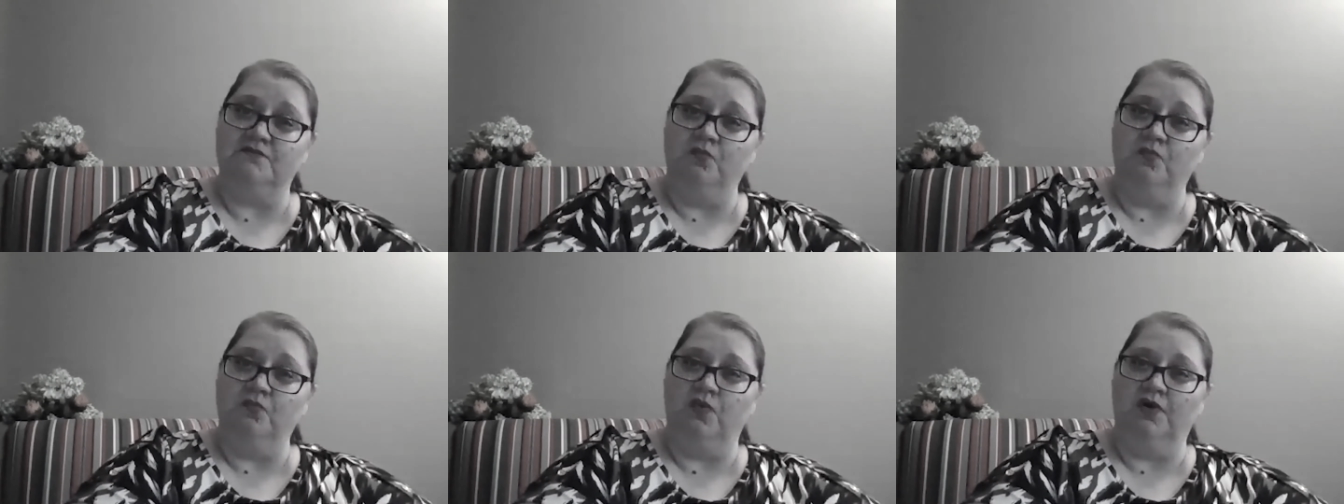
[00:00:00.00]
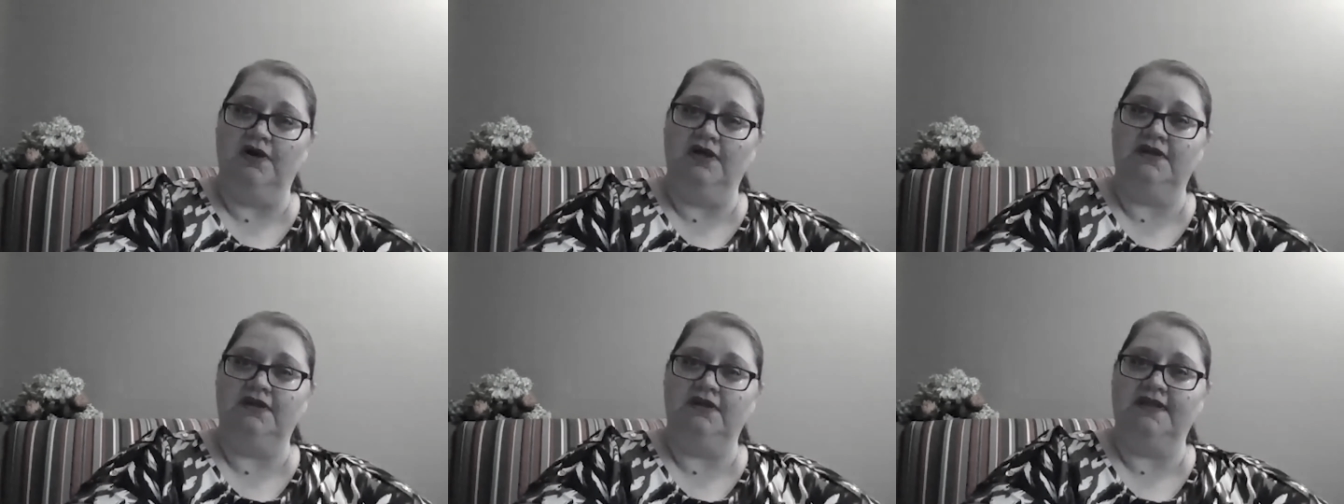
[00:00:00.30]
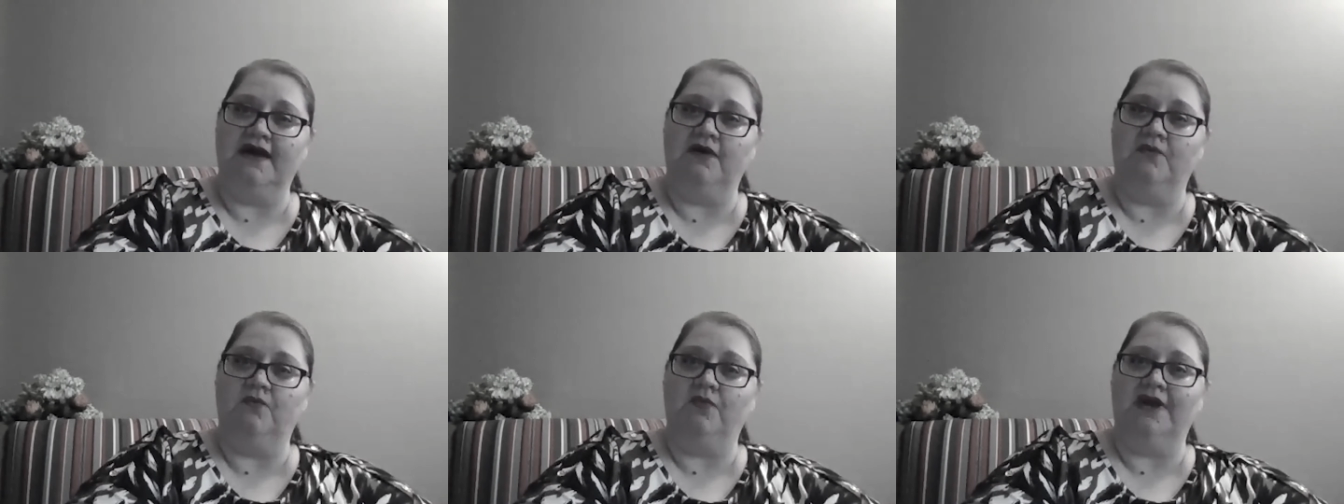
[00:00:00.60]
someone
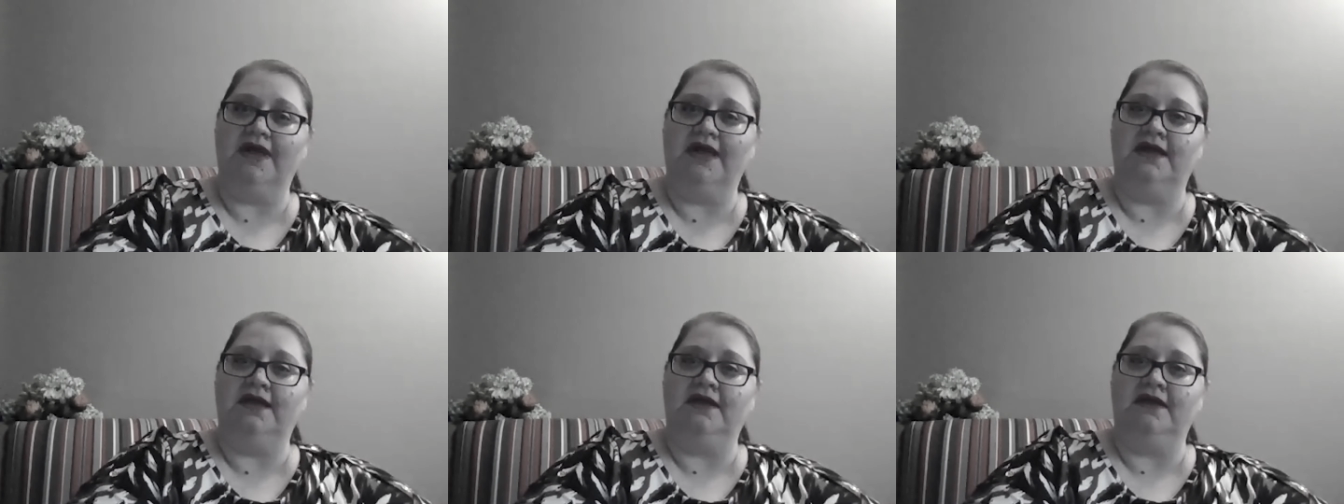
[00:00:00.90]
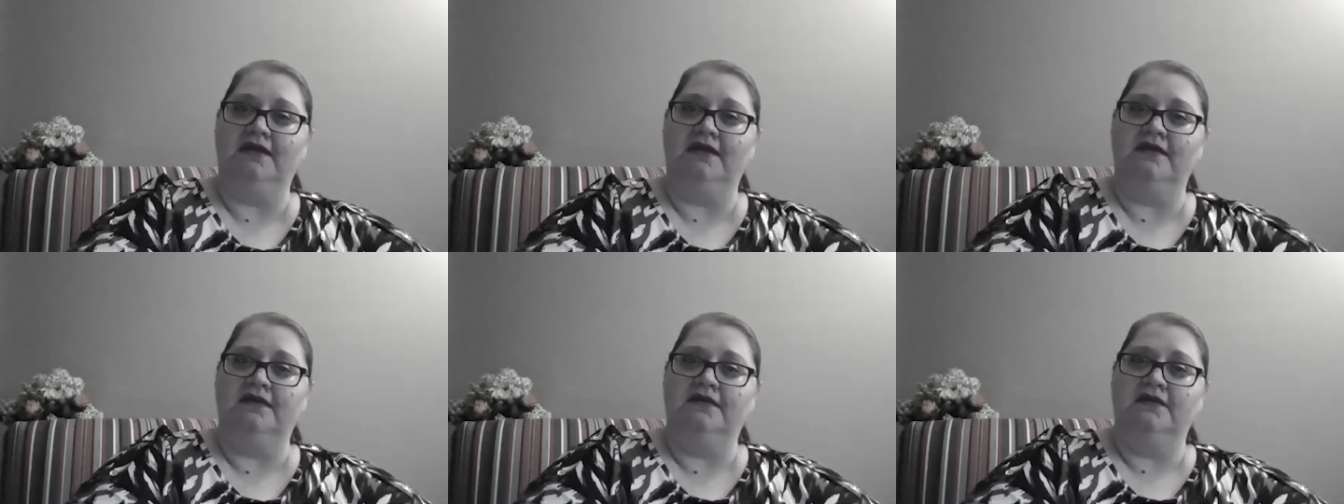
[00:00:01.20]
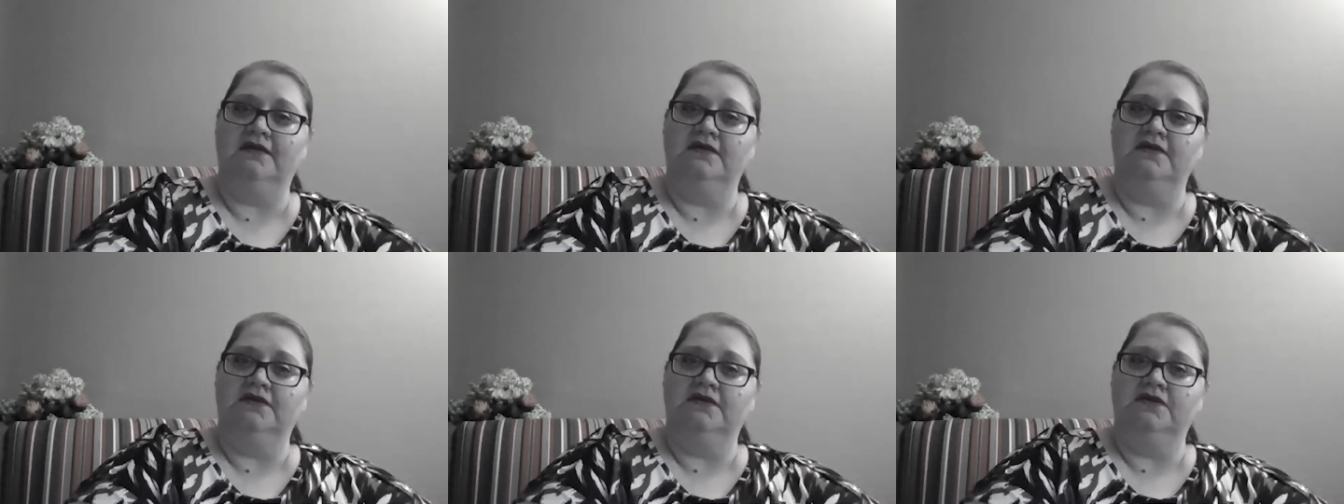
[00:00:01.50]
that way,
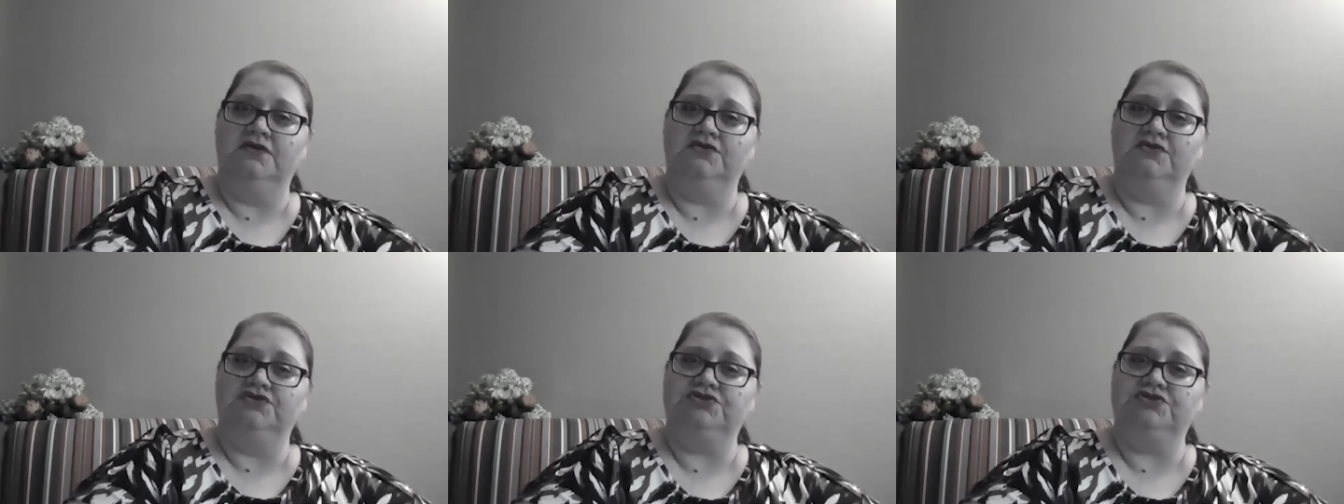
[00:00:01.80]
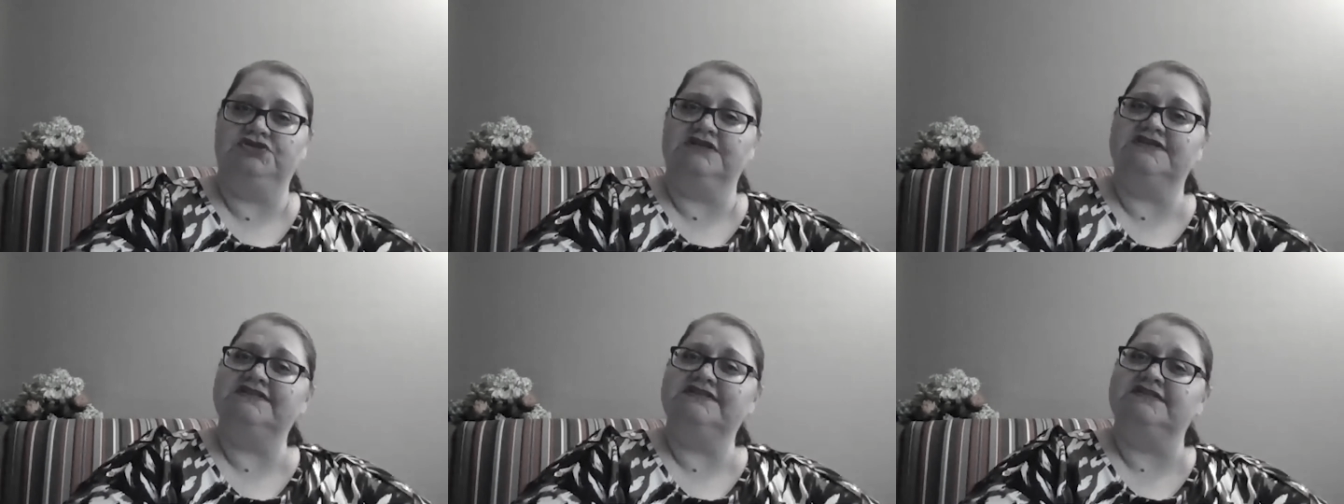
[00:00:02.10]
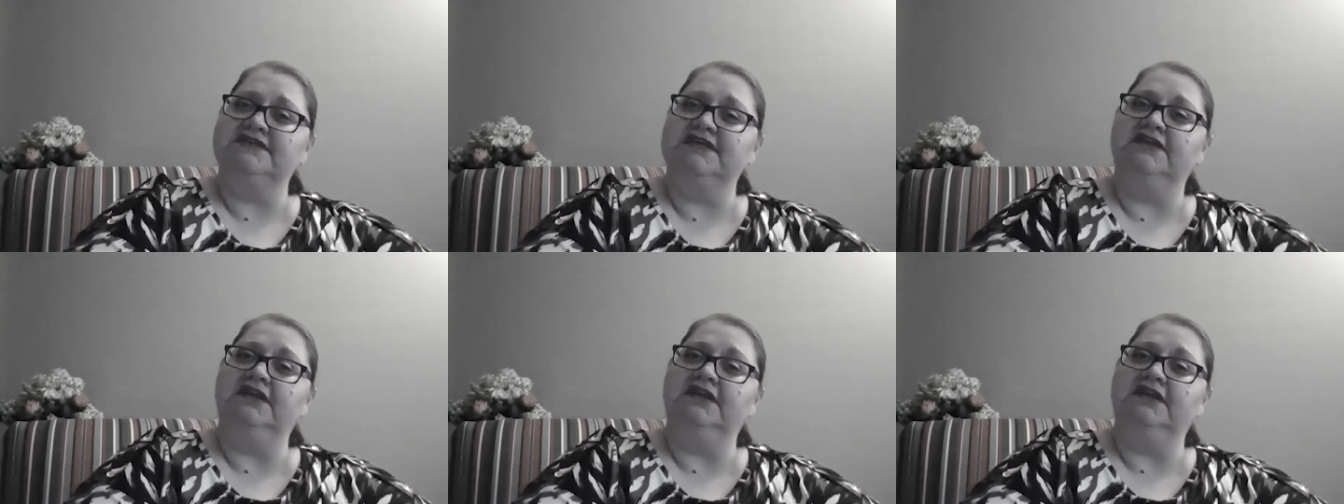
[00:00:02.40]
just